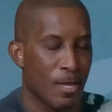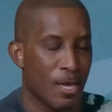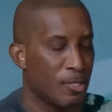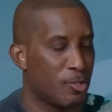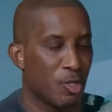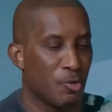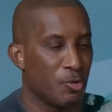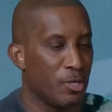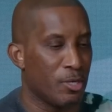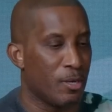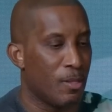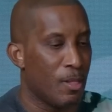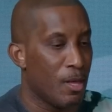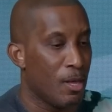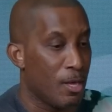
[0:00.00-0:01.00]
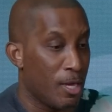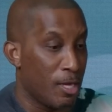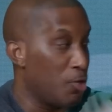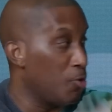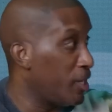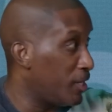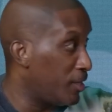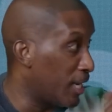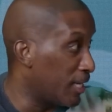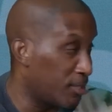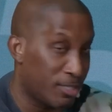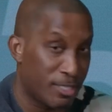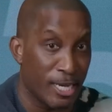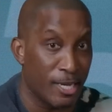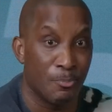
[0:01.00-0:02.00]
That's so good. And you hit, that's
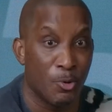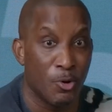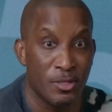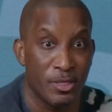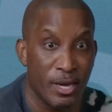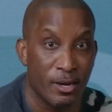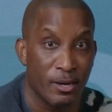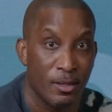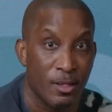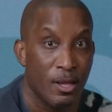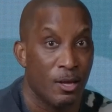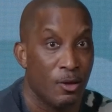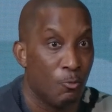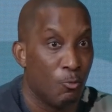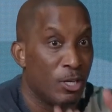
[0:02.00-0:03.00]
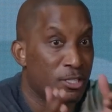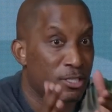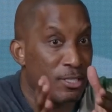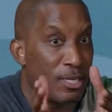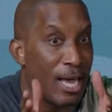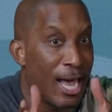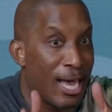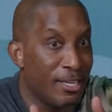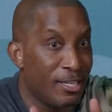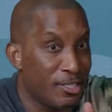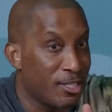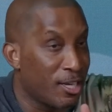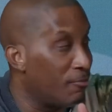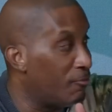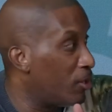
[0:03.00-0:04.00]
the second point there. Once I
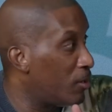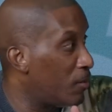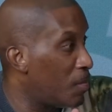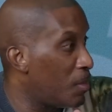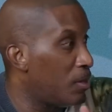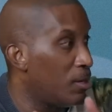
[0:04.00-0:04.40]
discover,